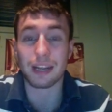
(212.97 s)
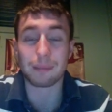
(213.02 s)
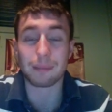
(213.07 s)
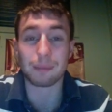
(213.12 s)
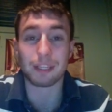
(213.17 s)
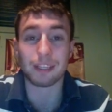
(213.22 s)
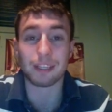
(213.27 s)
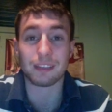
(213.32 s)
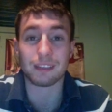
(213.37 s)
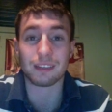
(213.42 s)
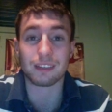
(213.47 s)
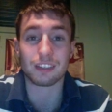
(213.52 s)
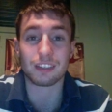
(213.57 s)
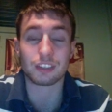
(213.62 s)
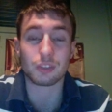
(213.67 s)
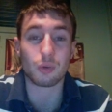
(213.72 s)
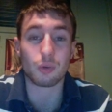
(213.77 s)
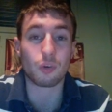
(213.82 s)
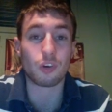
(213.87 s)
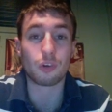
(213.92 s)
I mean,
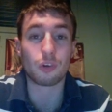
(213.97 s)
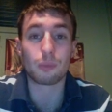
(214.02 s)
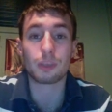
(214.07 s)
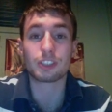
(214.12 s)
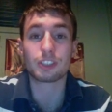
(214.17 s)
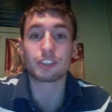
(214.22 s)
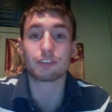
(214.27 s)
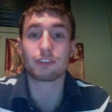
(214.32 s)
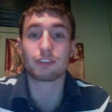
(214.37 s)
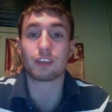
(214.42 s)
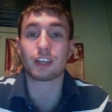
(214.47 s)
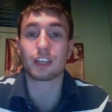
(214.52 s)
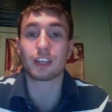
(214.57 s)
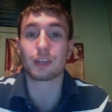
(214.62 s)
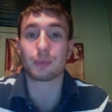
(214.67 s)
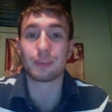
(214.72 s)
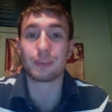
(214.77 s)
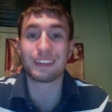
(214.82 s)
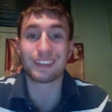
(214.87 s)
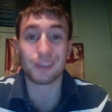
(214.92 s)
there's a whole bunch of
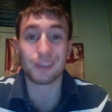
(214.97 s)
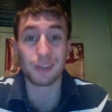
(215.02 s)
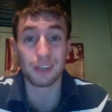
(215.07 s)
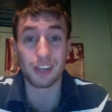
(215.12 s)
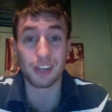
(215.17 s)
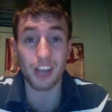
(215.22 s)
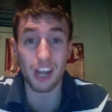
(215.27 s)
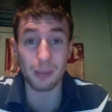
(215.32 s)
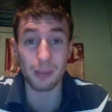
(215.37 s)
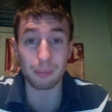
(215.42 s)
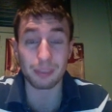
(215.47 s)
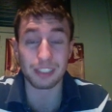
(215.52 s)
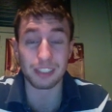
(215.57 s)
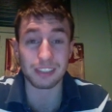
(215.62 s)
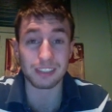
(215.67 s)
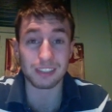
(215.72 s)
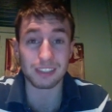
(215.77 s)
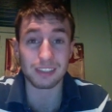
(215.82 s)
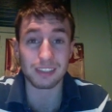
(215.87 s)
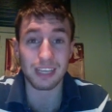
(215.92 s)
fucking return
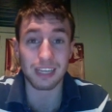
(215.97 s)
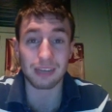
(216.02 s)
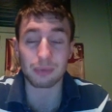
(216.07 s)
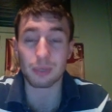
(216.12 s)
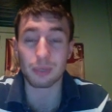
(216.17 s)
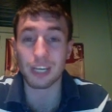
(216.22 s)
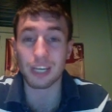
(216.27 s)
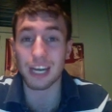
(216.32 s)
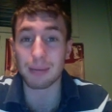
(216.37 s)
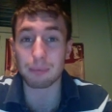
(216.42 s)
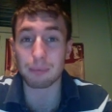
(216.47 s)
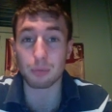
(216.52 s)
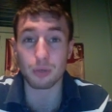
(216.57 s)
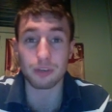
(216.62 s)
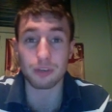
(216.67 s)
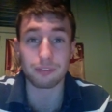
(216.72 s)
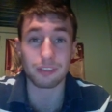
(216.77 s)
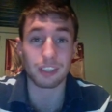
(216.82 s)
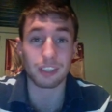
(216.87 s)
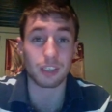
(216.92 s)
copies. Everyone got
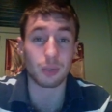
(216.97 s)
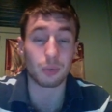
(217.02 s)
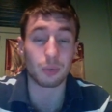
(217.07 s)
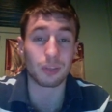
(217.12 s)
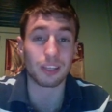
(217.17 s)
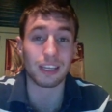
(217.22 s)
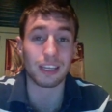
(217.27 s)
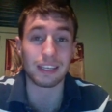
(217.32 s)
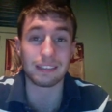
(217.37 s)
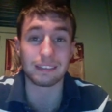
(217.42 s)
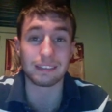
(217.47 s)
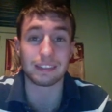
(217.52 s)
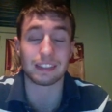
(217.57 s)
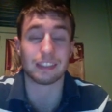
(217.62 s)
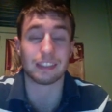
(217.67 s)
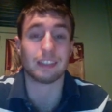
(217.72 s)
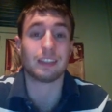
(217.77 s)
bored of it. No one liked it.